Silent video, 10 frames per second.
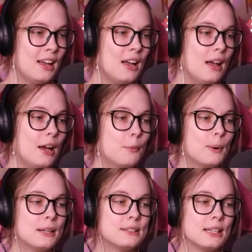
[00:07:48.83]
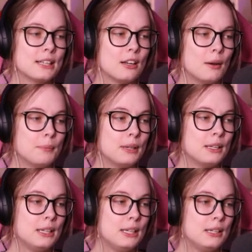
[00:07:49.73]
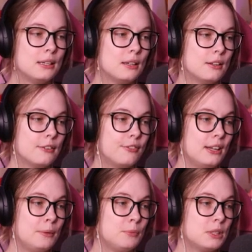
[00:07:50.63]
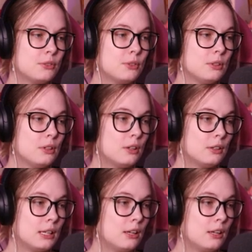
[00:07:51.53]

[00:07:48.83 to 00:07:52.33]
I once accompanied the Flame General on an